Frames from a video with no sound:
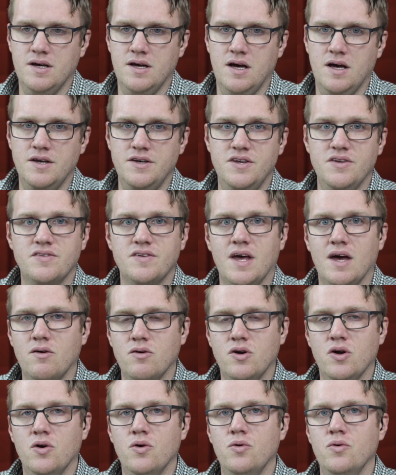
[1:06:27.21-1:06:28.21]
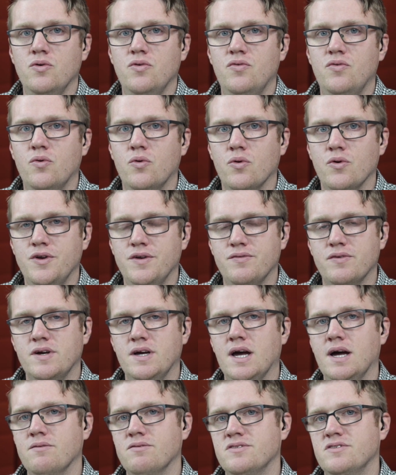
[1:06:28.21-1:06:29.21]
a discount code for different
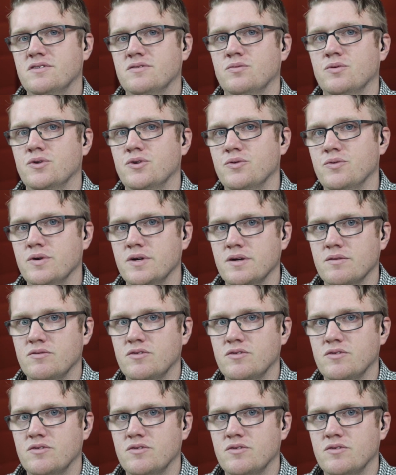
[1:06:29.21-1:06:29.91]
conferences we're doing.